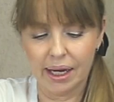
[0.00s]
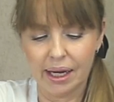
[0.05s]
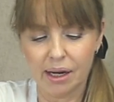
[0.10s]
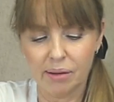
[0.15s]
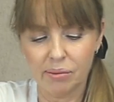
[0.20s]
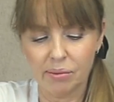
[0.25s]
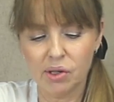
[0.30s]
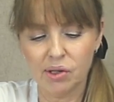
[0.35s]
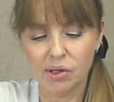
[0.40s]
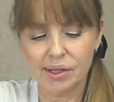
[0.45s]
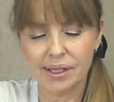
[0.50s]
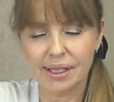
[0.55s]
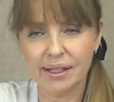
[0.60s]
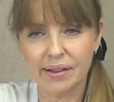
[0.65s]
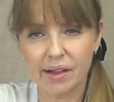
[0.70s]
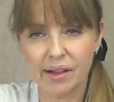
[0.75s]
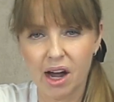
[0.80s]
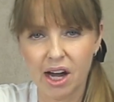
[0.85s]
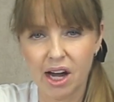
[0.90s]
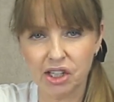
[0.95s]
and I'm using
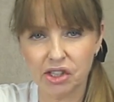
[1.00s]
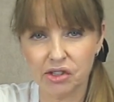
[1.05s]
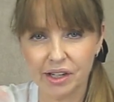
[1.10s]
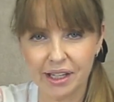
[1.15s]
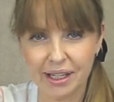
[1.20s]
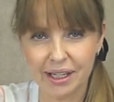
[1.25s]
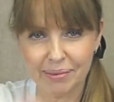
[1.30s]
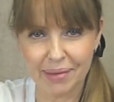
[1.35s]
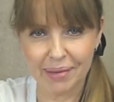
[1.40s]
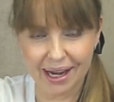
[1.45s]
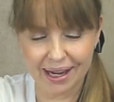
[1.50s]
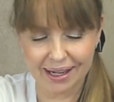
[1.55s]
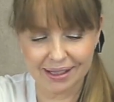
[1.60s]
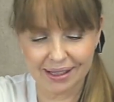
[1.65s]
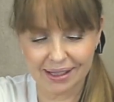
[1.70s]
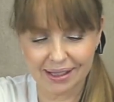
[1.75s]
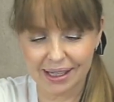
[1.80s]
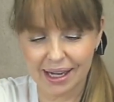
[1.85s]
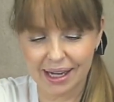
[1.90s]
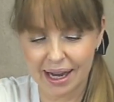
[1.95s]
the hydrating
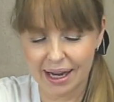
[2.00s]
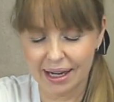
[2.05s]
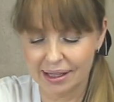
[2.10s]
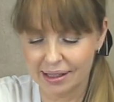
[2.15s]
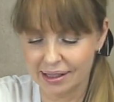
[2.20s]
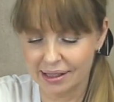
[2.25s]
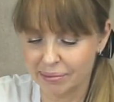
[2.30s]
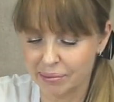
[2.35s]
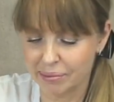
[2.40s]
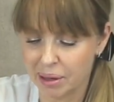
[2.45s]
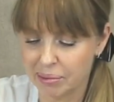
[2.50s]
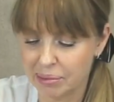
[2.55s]
mask as my